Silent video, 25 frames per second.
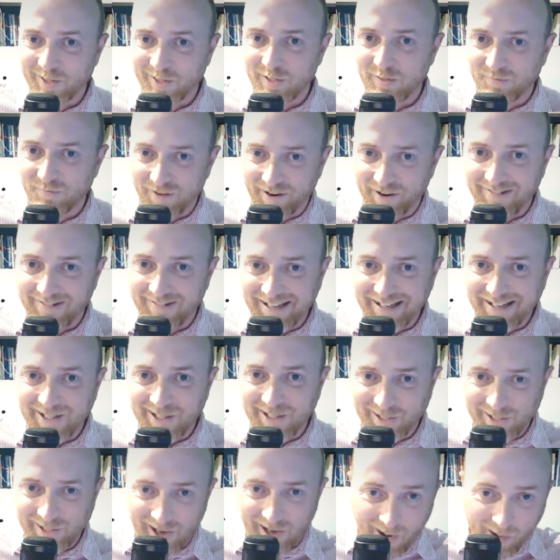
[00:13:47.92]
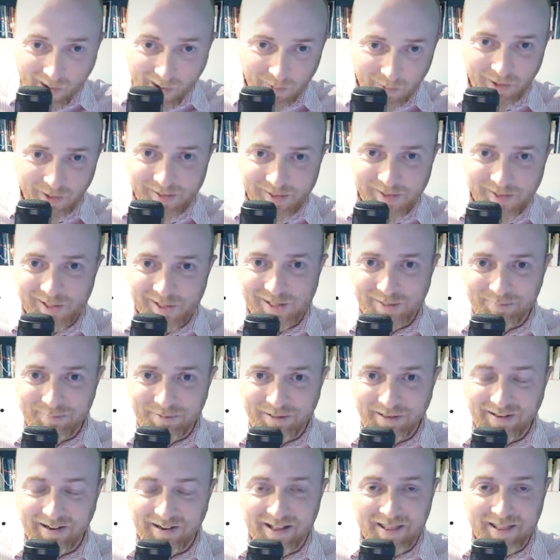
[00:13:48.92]
very easy to hold on to something
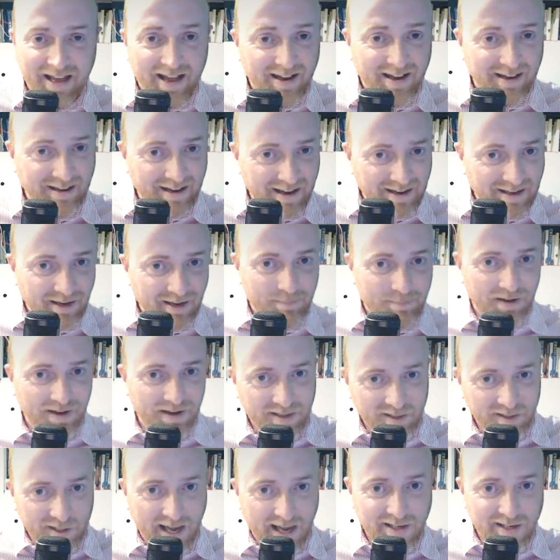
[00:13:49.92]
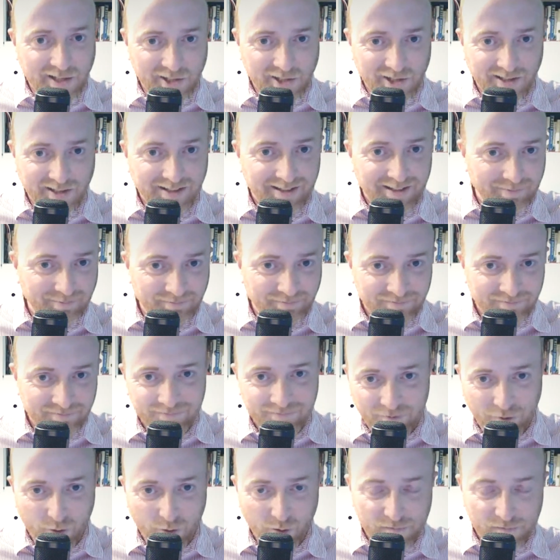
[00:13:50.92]
like that and end up at a tangent and
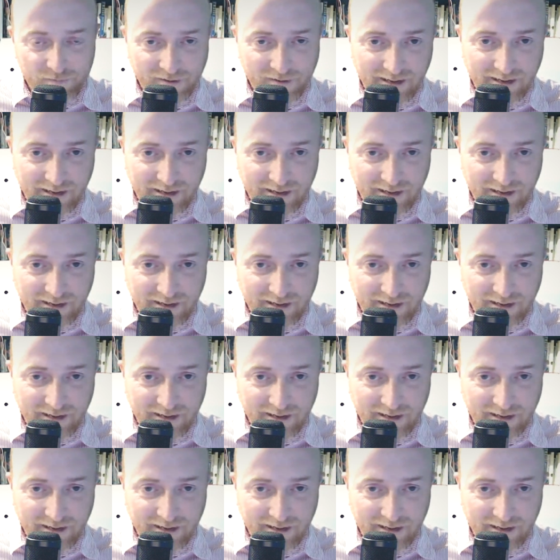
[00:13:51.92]
fall off a cliff